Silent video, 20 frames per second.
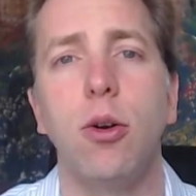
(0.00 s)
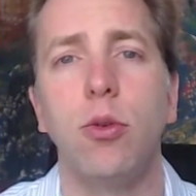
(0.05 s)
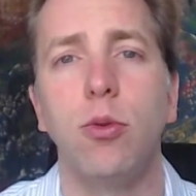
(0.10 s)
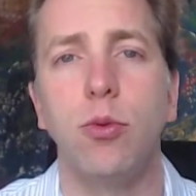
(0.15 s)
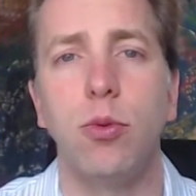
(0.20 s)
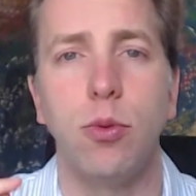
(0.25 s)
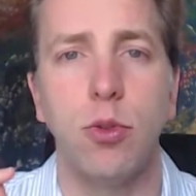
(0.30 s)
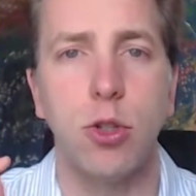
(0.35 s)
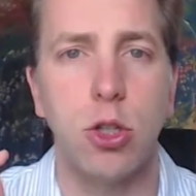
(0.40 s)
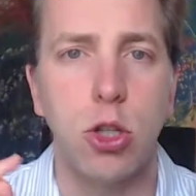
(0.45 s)

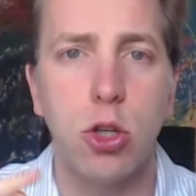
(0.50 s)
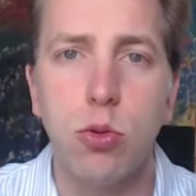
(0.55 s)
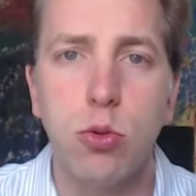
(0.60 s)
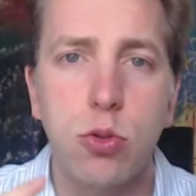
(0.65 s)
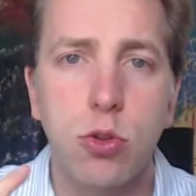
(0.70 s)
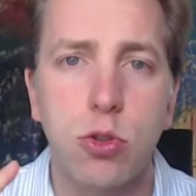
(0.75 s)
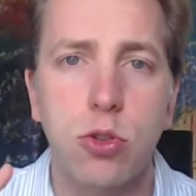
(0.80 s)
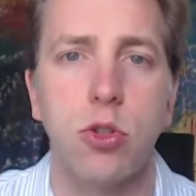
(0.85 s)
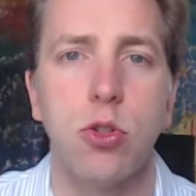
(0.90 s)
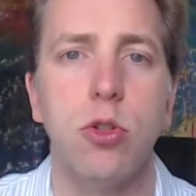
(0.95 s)

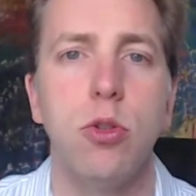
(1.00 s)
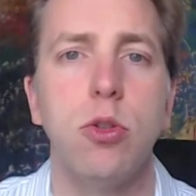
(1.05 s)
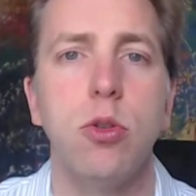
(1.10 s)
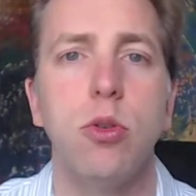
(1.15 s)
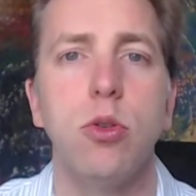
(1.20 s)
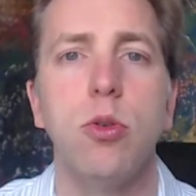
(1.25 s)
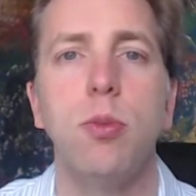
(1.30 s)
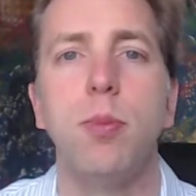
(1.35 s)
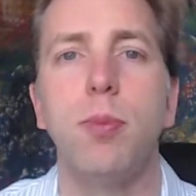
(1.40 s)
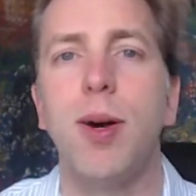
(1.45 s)
use
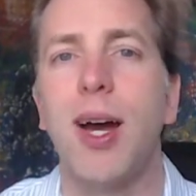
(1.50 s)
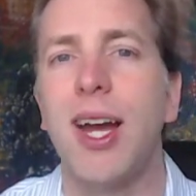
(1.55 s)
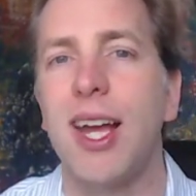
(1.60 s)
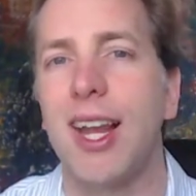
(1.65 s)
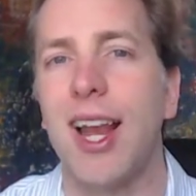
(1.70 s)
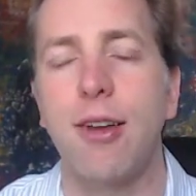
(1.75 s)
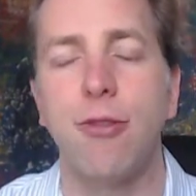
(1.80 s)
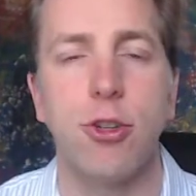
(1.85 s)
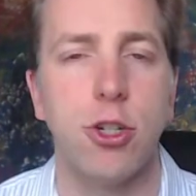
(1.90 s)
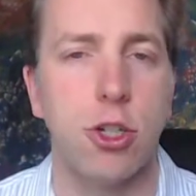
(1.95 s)
to buy
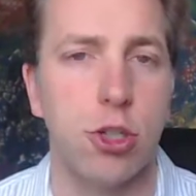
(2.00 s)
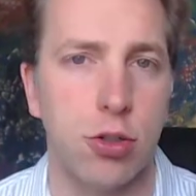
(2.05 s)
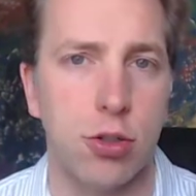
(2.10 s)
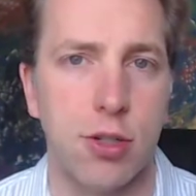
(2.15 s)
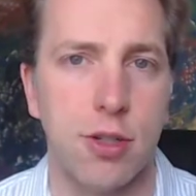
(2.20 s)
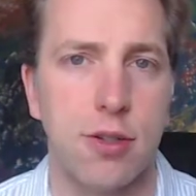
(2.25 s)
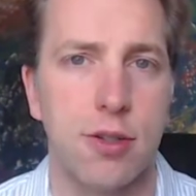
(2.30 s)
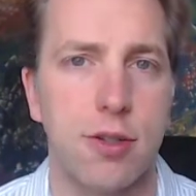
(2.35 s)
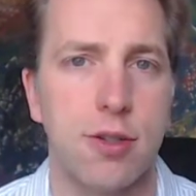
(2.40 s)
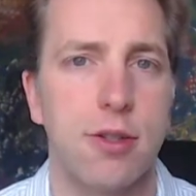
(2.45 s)
life
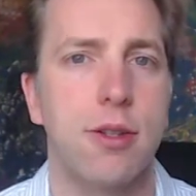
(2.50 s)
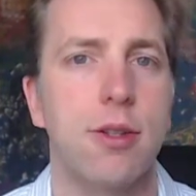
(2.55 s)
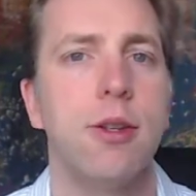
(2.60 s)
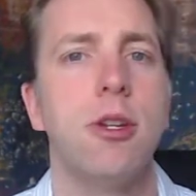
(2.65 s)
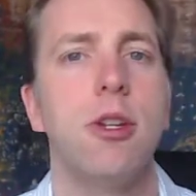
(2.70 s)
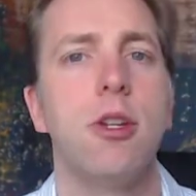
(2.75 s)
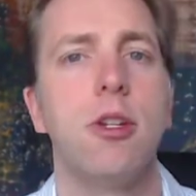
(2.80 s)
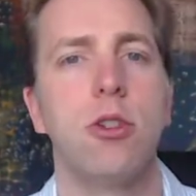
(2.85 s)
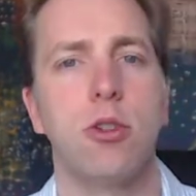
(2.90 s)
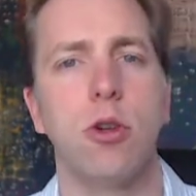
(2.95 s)
insurance.
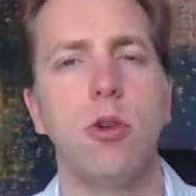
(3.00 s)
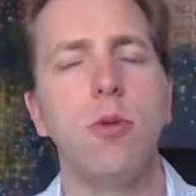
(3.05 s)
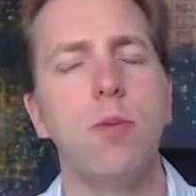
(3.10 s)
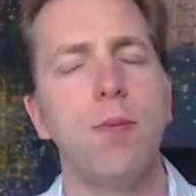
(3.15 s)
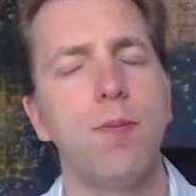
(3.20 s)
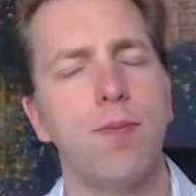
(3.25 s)
So